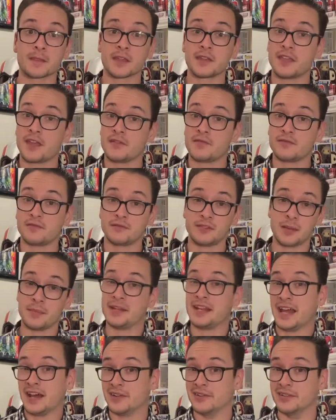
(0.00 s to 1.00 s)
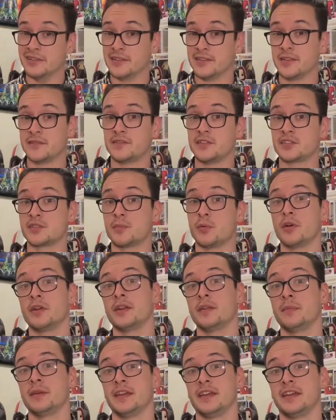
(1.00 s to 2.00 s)
they've let me down and they've disappointed
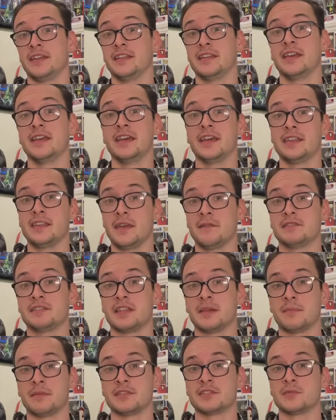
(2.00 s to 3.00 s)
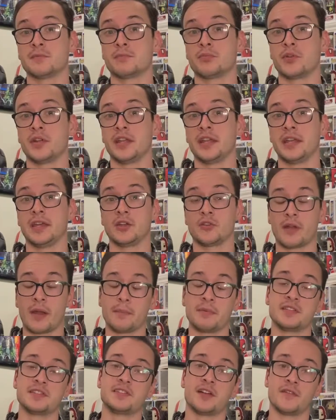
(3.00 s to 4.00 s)
me and they've sent me some pretty
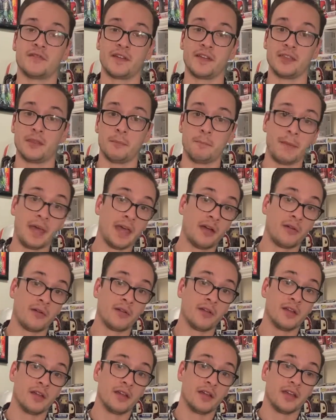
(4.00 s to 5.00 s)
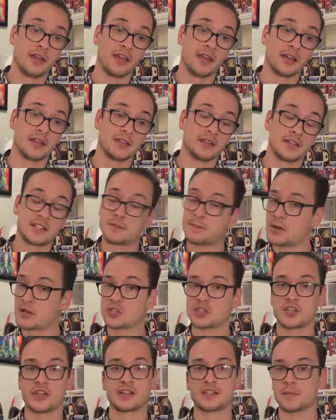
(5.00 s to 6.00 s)
crappy stuff in the mail, and
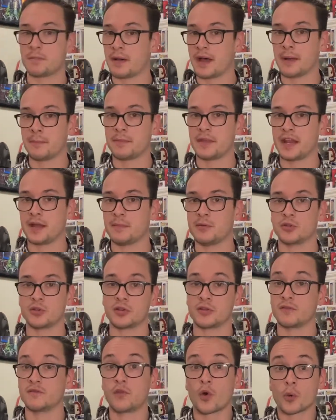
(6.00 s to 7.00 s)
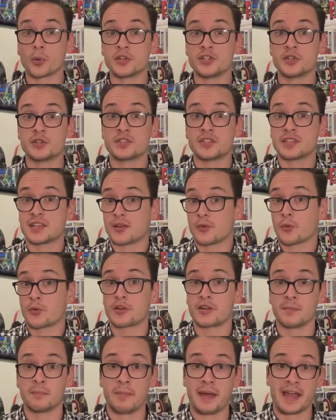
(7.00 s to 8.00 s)
especially it's a pop that I've been looking forward to since I
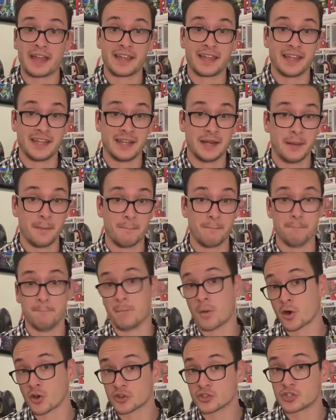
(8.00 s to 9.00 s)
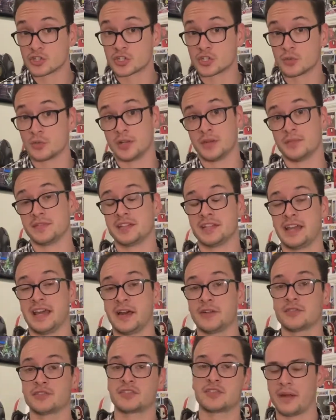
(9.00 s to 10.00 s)
ordered it back in March when it was
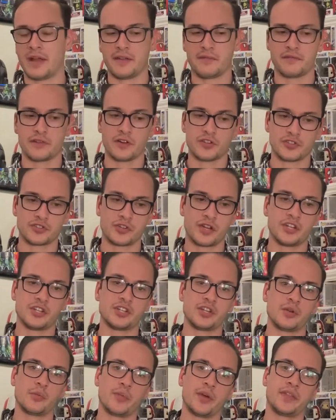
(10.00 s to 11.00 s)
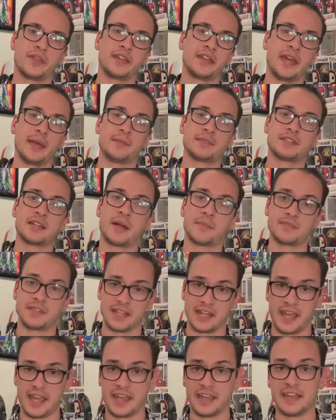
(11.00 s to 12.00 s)
announced. My frustration with GameStop
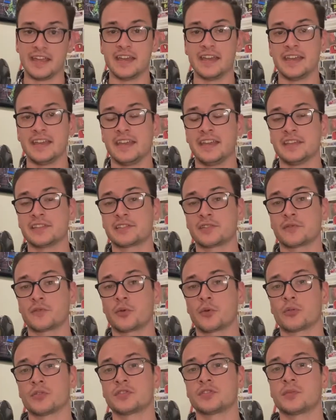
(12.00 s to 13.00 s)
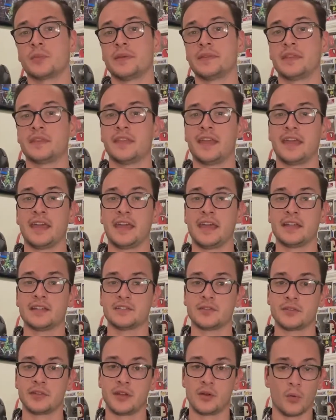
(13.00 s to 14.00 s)
today is, of course, the way that they
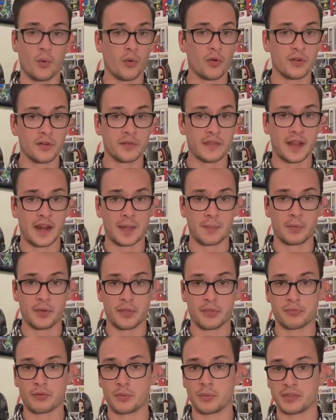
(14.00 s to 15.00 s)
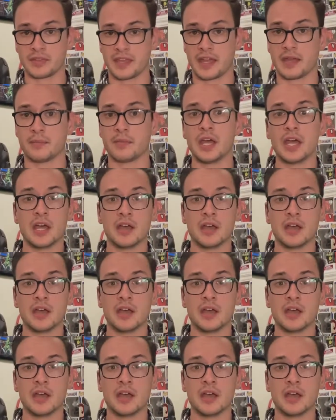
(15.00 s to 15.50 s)
handled an order that I put through with them